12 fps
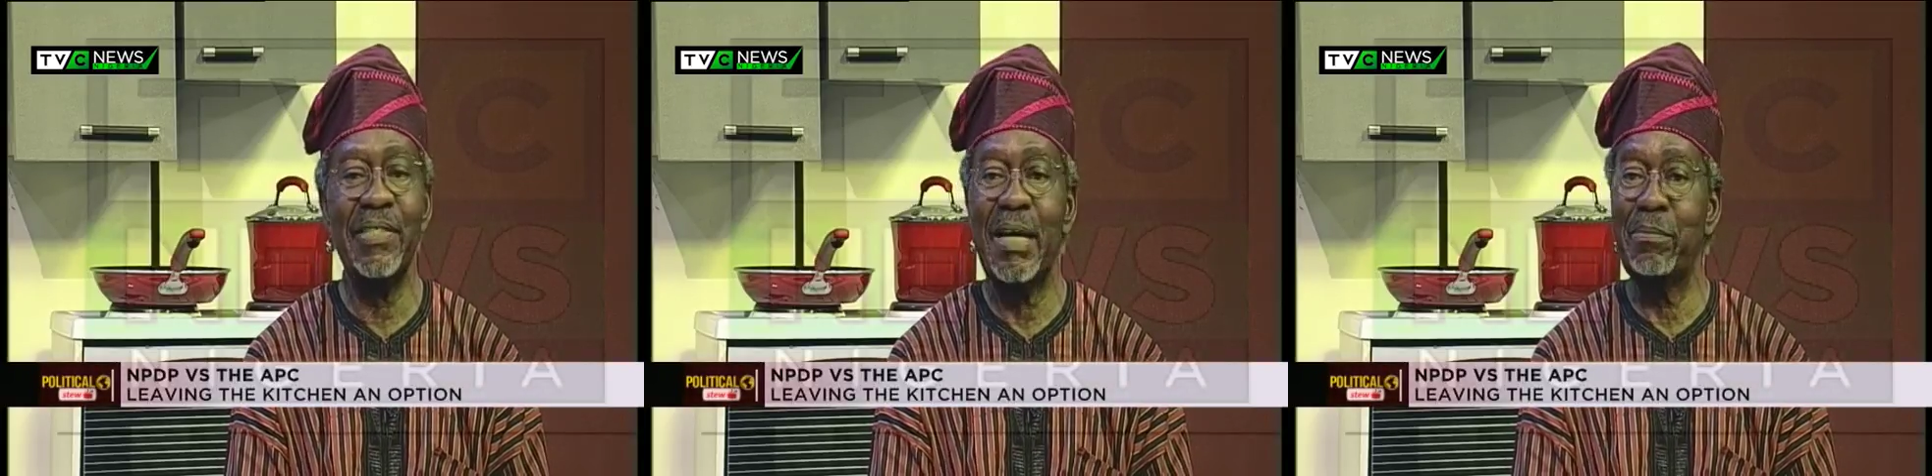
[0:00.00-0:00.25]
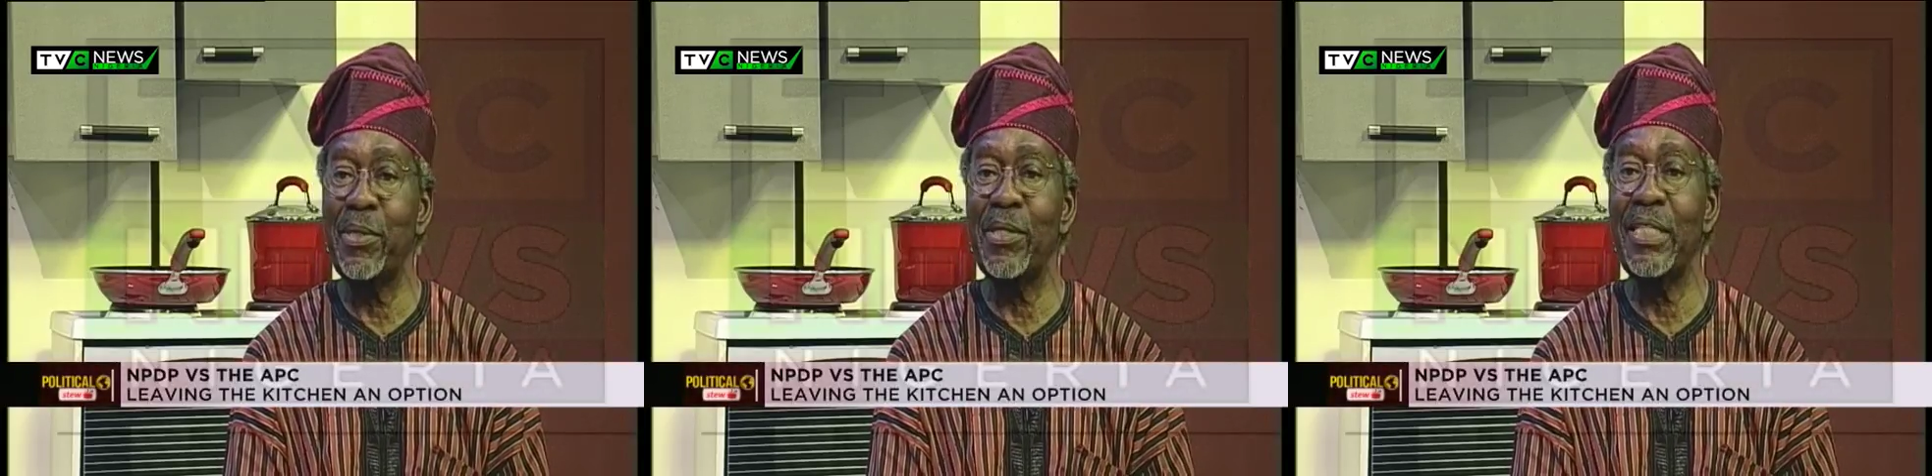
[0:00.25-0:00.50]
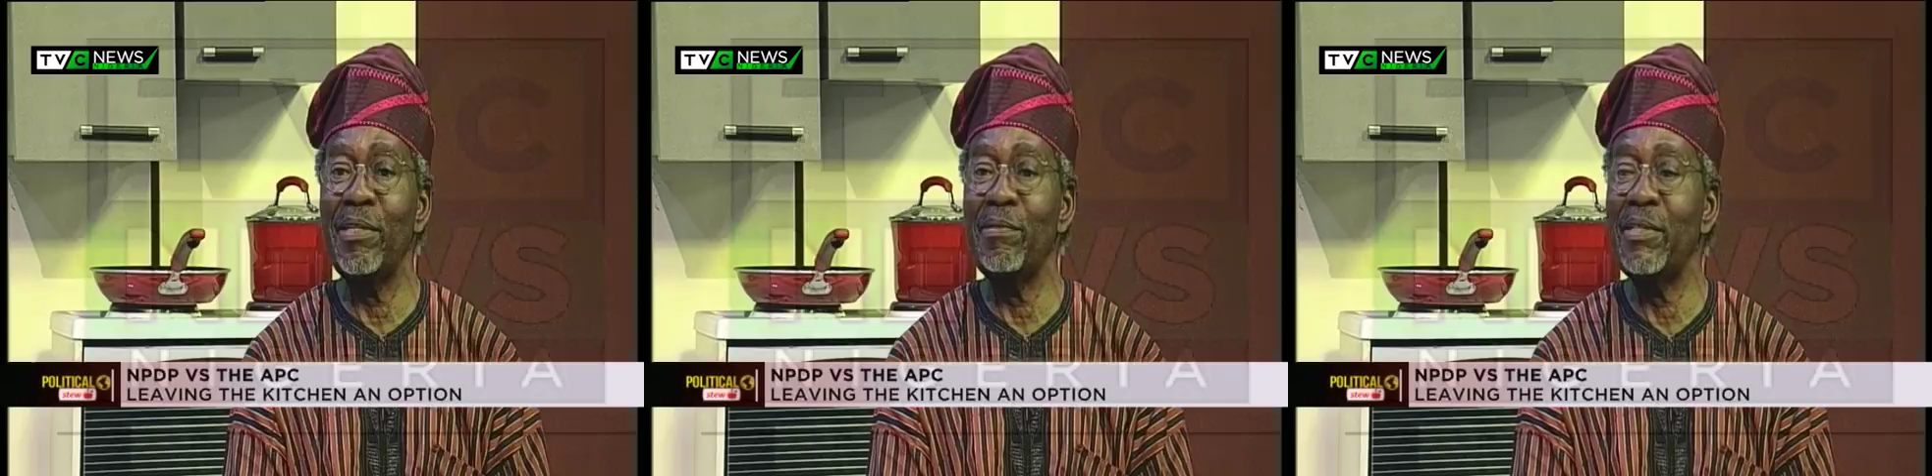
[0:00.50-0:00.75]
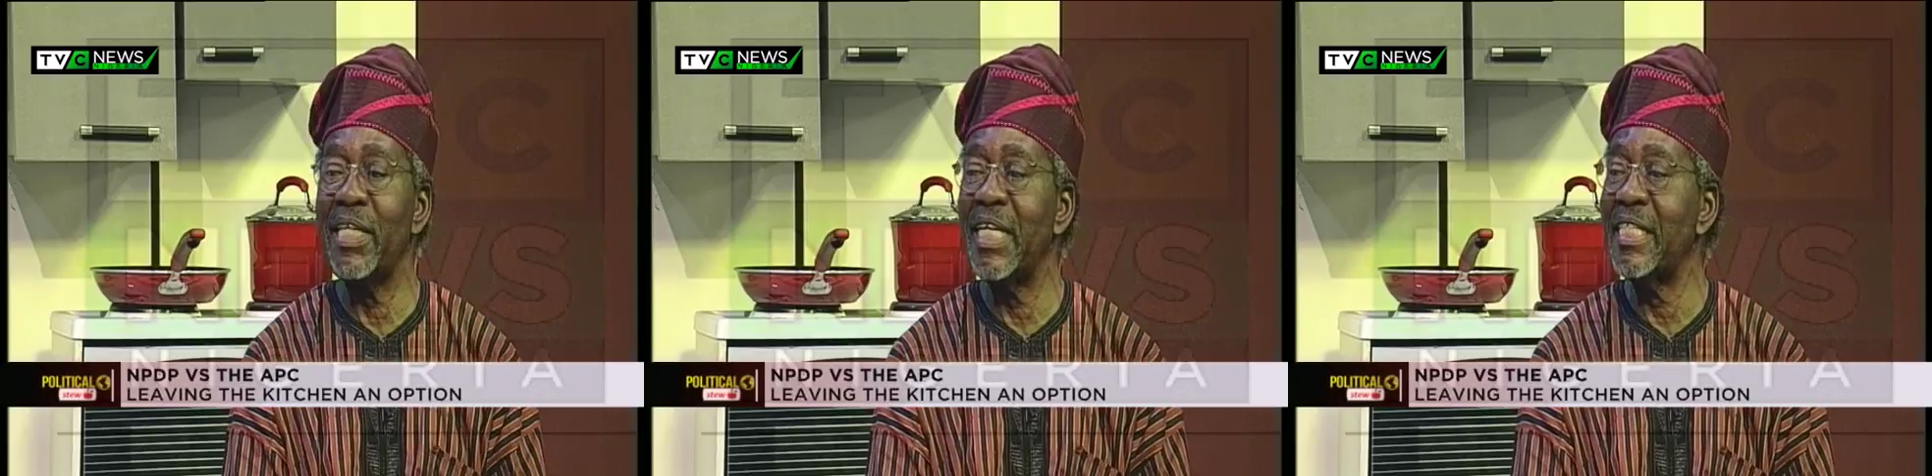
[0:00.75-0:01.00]
I'm talking
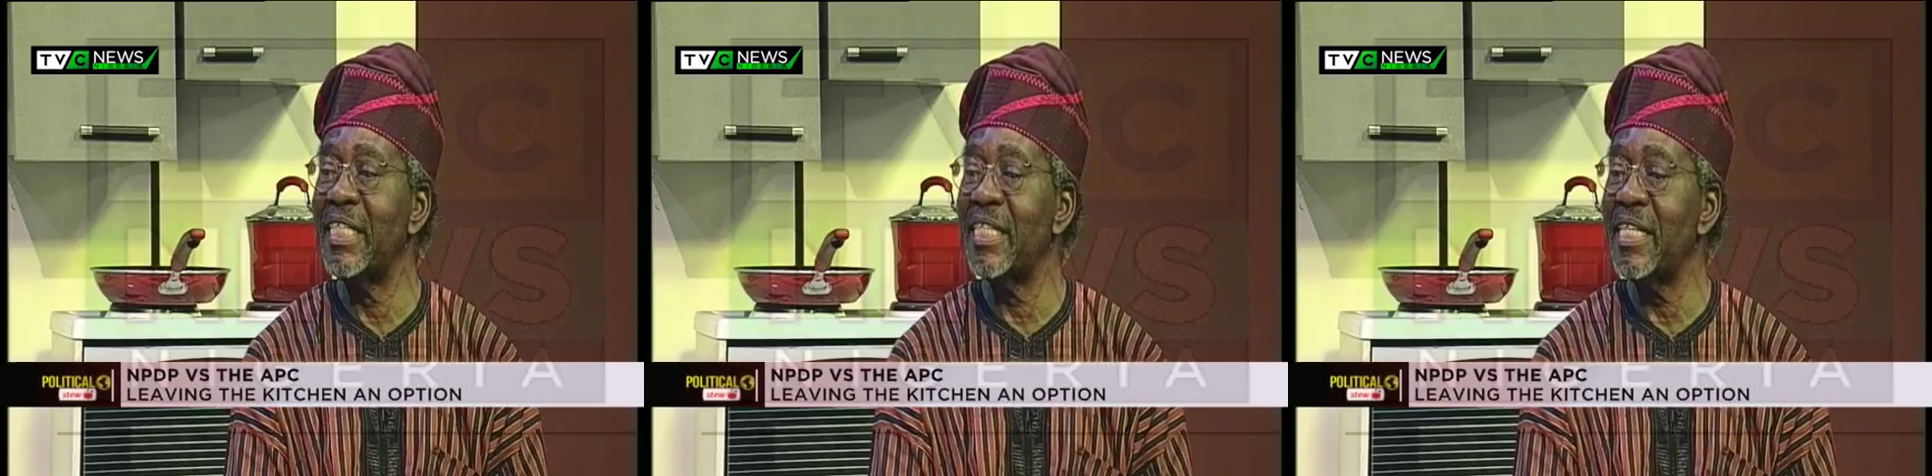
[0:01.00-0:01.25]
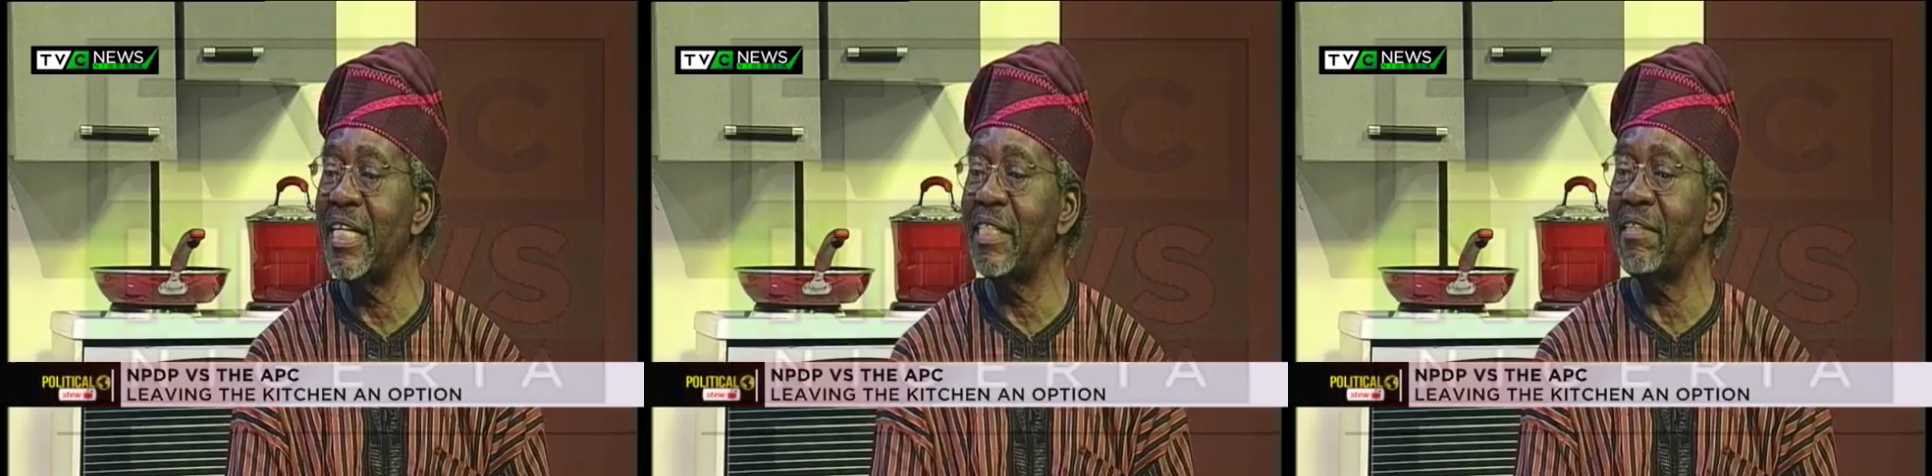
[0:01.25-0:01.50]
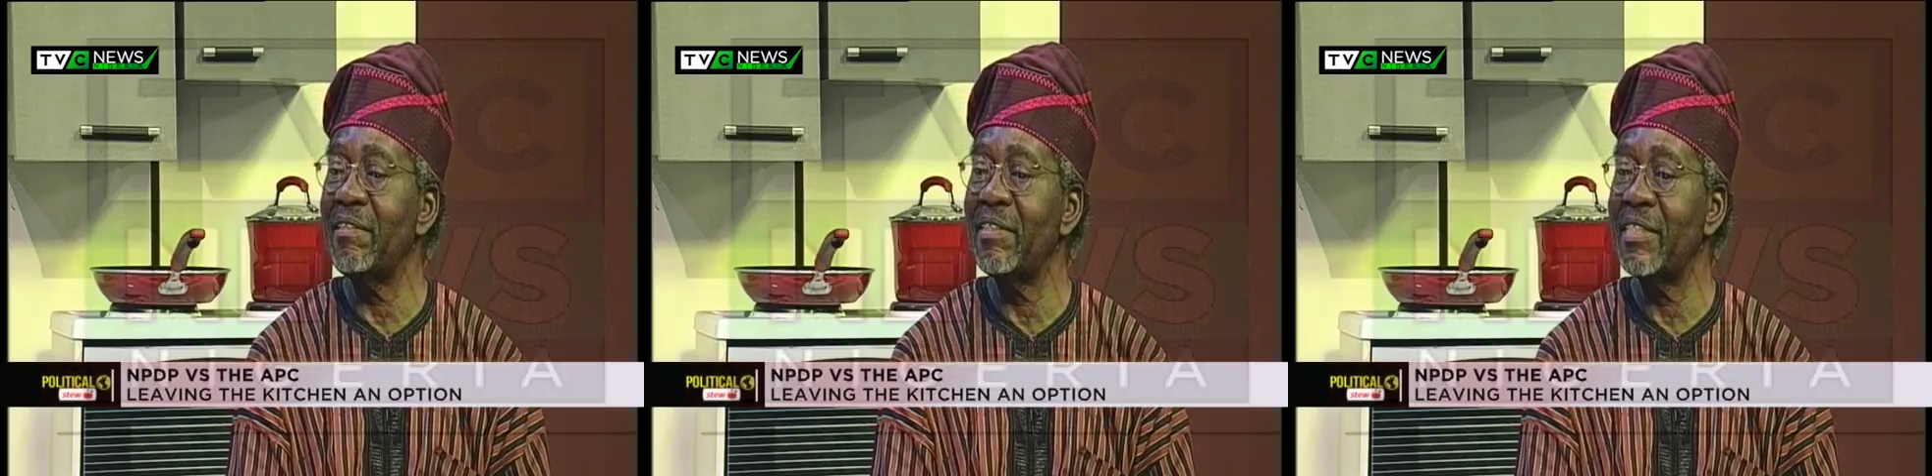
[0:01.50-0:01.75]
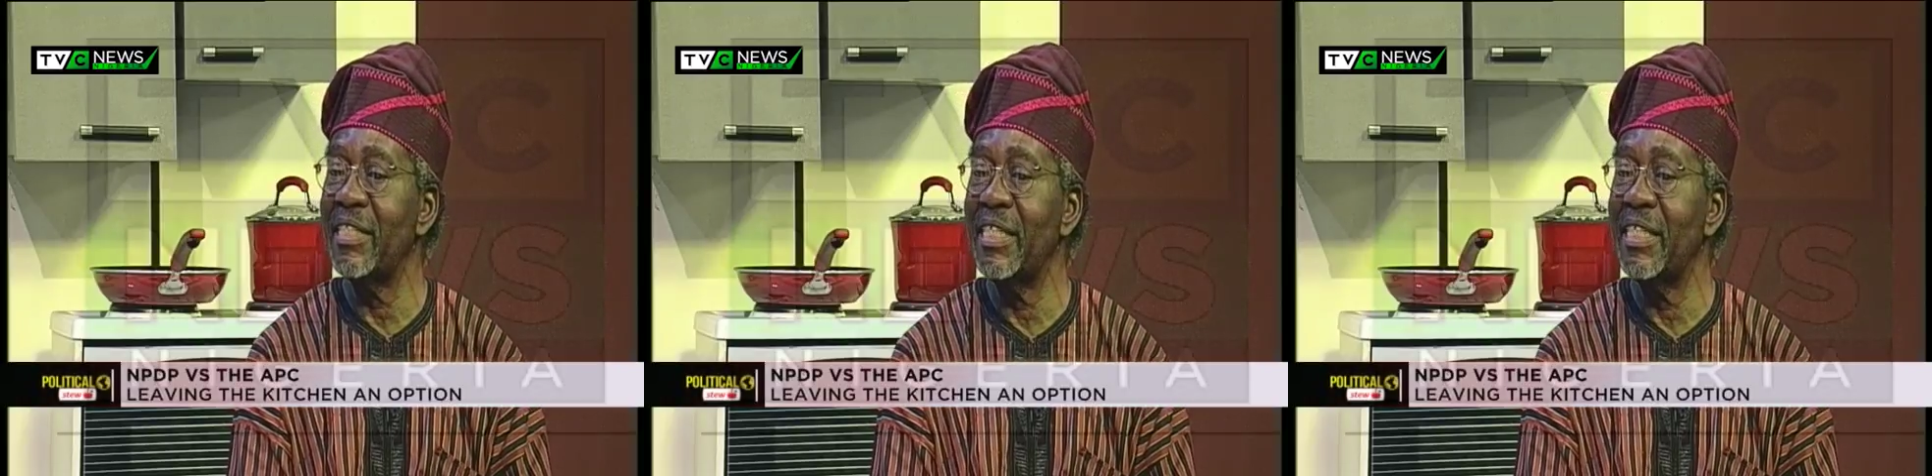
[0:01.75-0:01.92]
of the legislators,